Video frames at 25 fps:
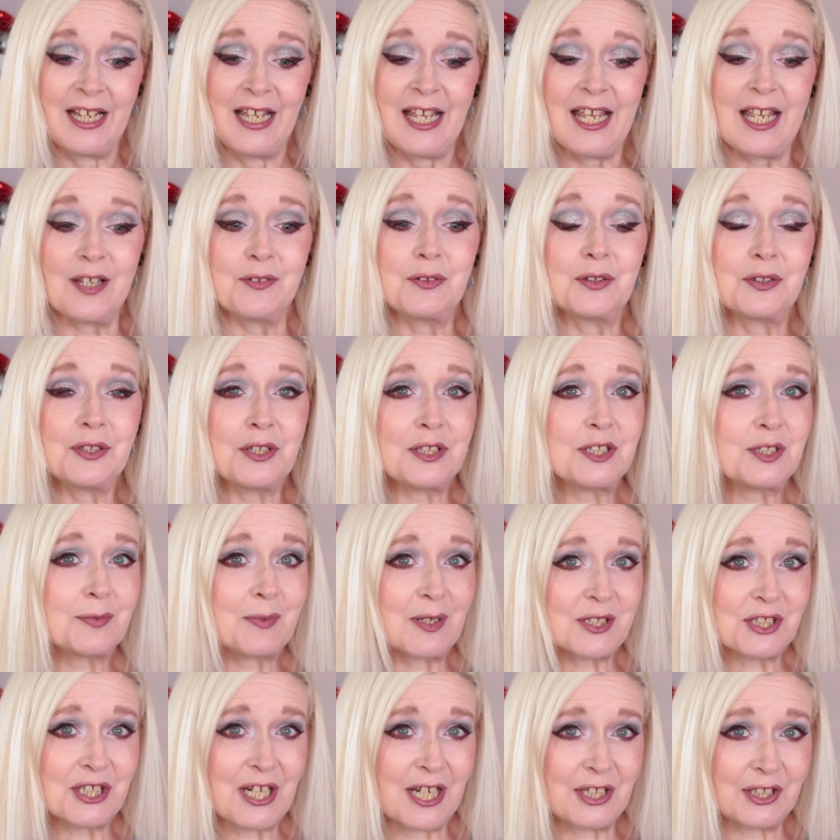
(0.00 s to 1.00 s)
If you're new to
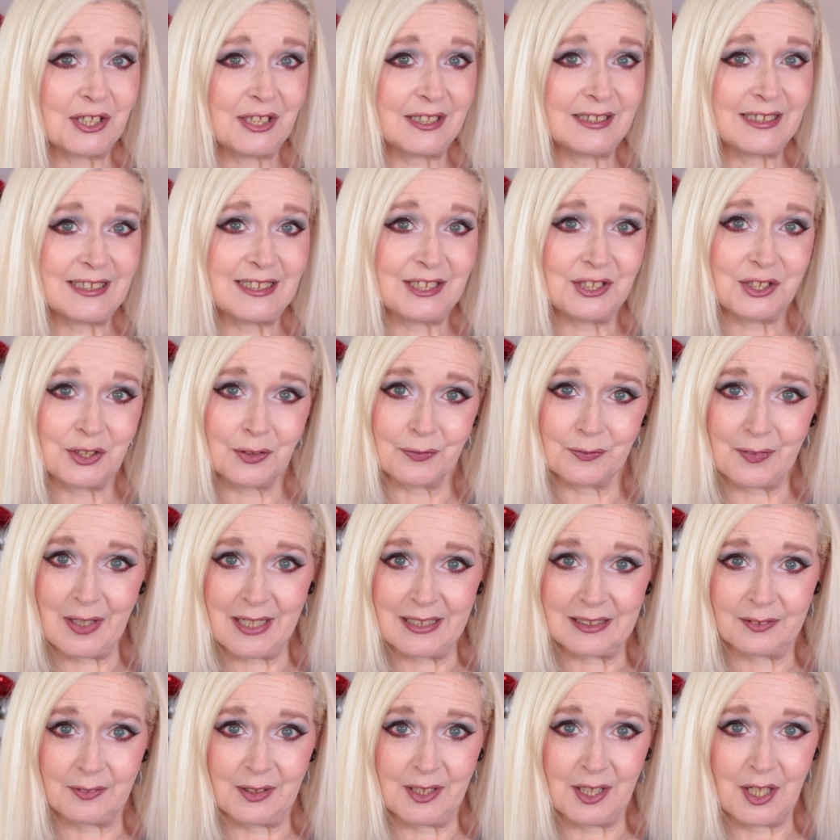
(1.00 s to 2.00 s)
my channel and this is your
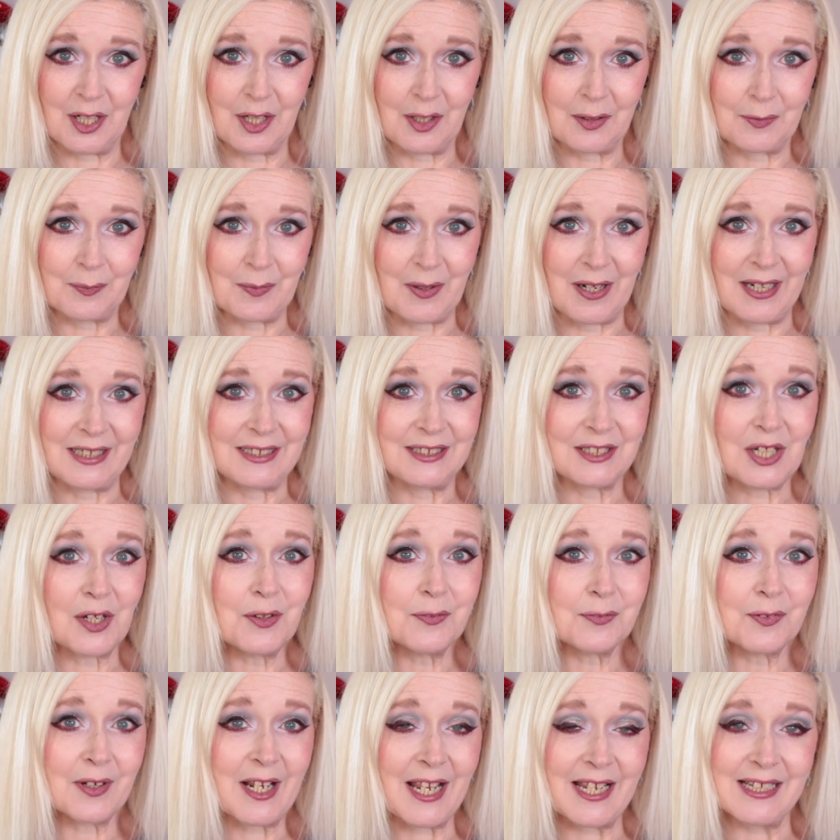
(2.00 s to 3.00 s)
first video of mine,
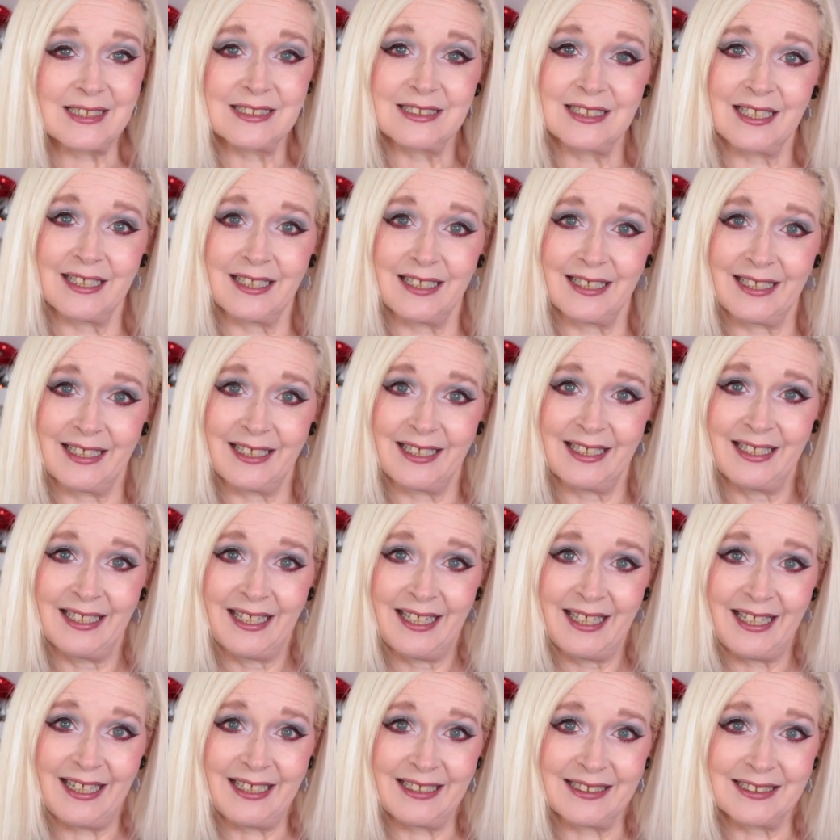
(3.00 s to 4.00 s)
don't forget to
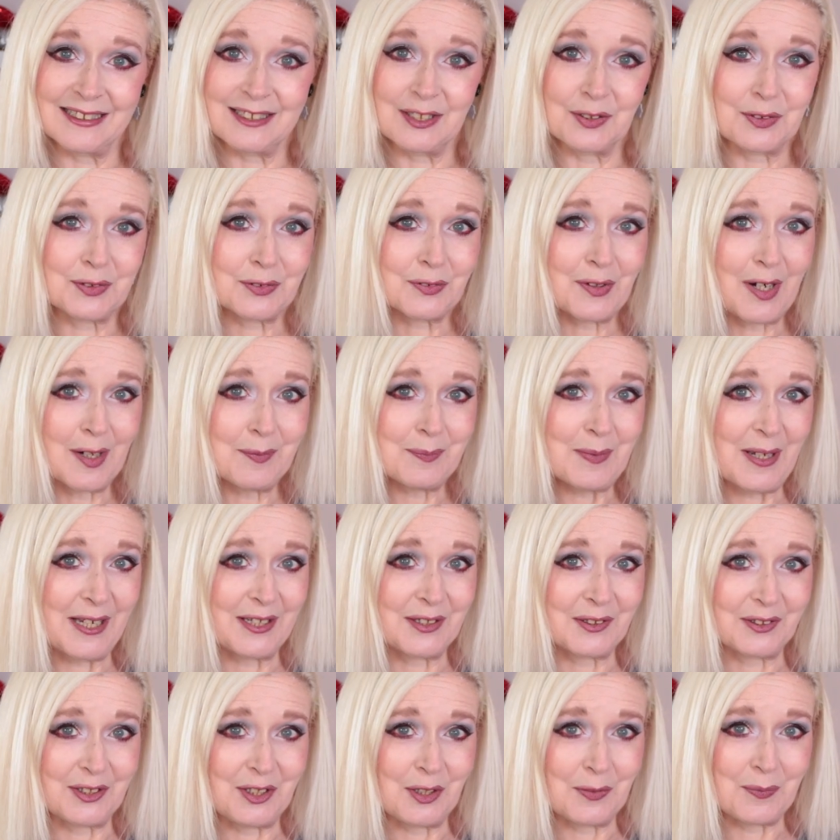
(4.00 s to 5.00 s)
hit the subscribe
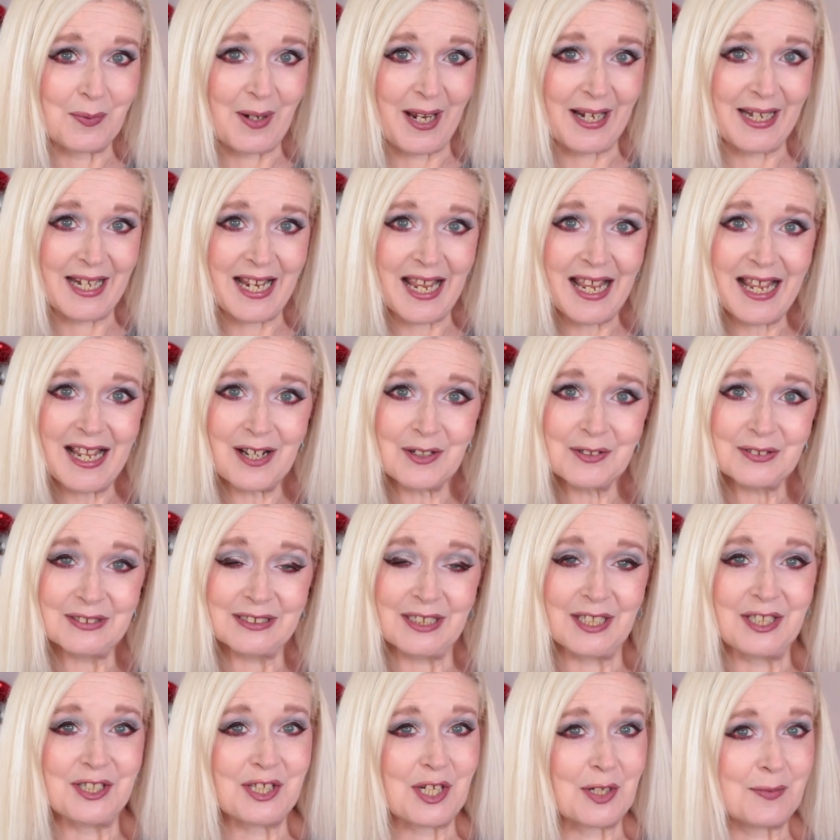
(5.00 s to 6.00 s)
button on your way out
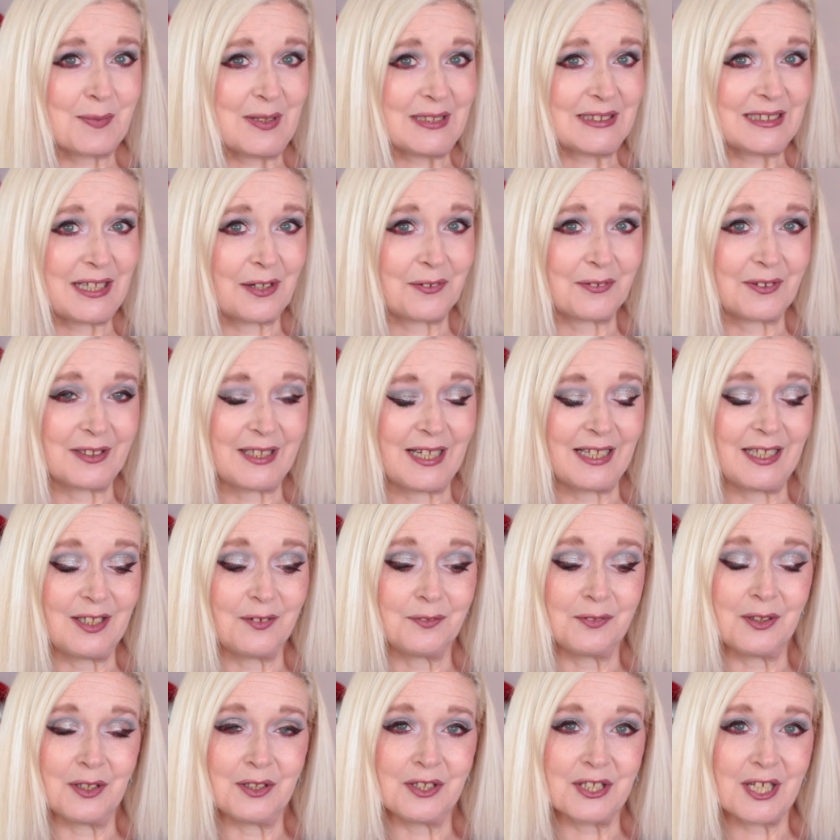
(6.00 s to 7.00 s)
so you don't miss out on any
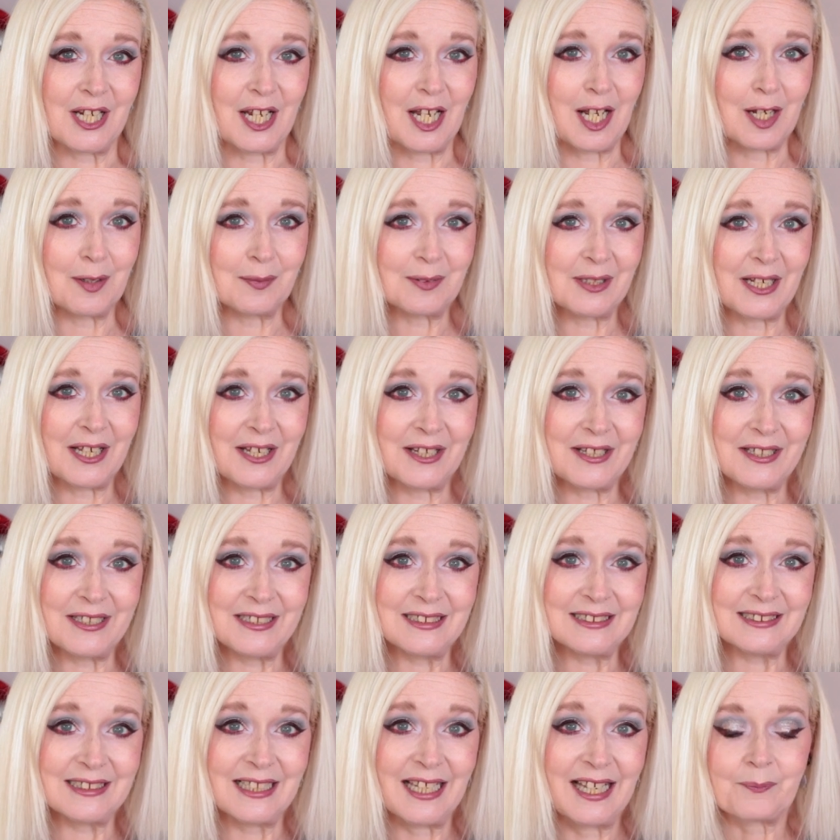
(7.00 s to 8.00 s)
future
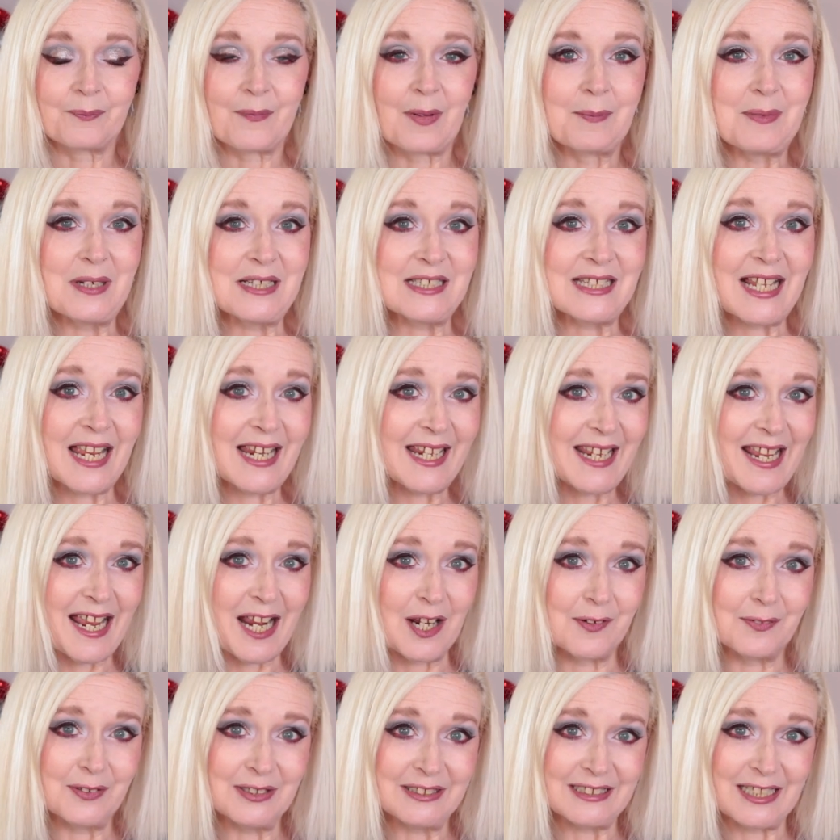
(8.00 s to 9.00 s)
uploads. But take
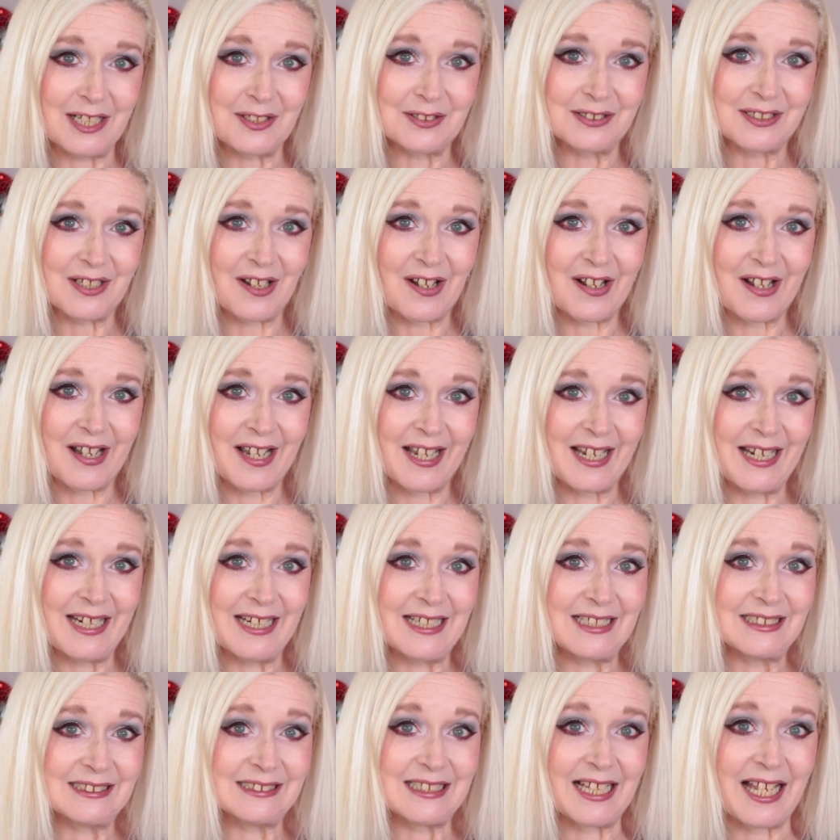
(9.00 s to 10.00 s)
care of yourselves,
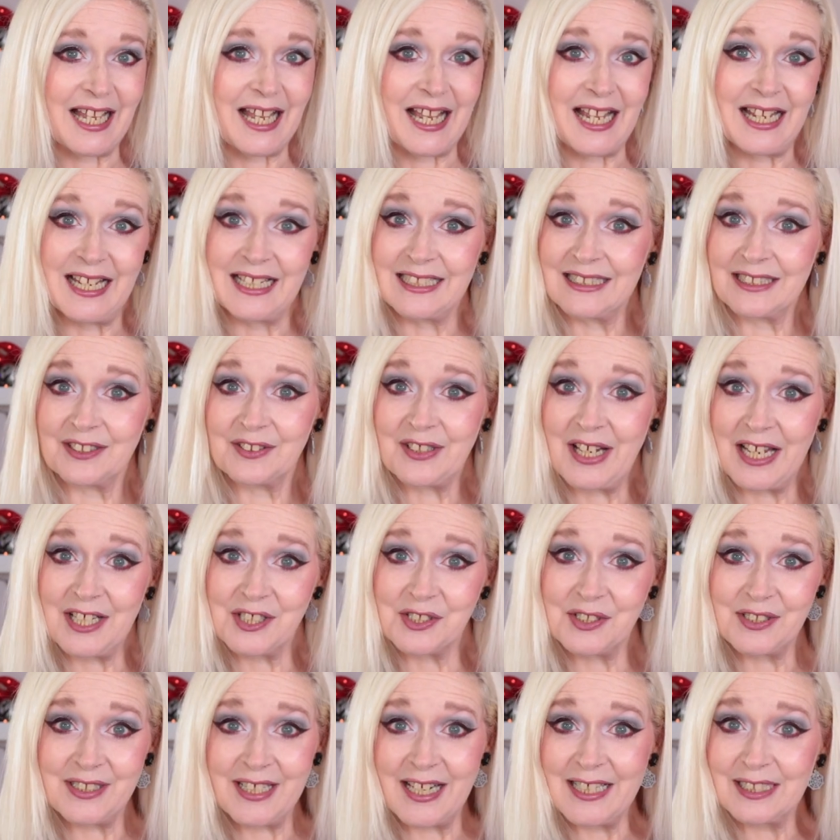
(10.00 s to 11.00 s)
guys, and I'll
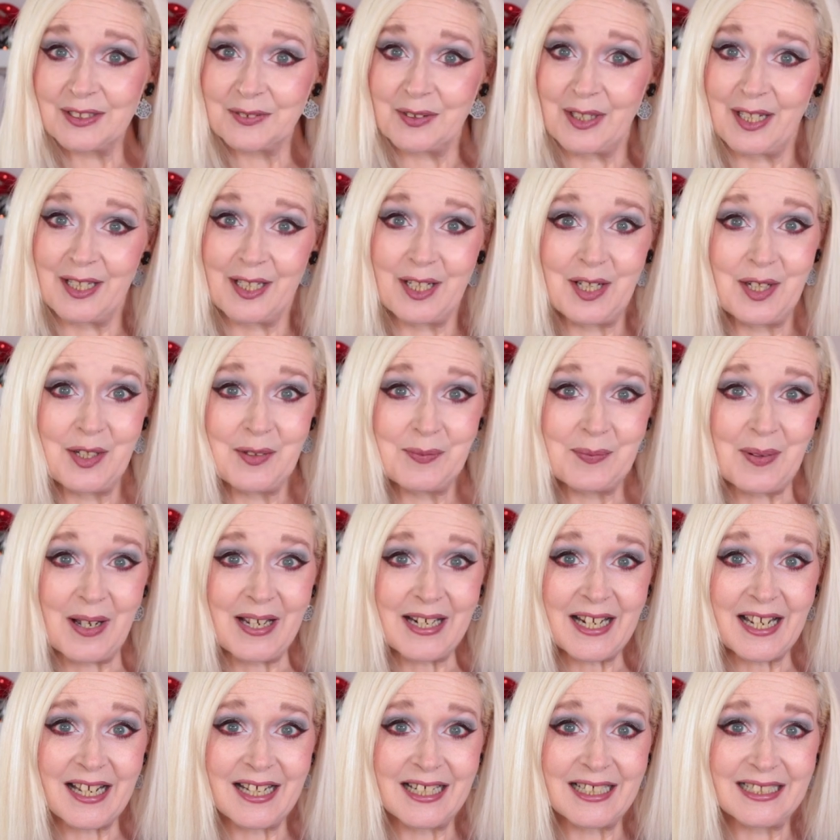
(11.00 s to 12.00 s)
catch you in the next one. Bye,
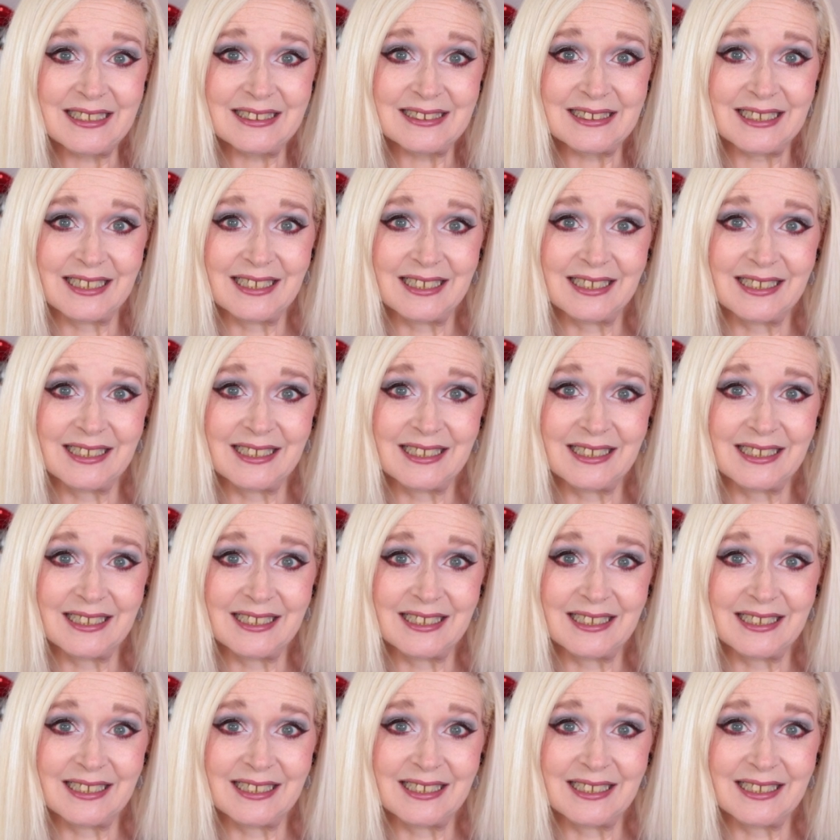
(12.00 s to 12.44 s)
guys.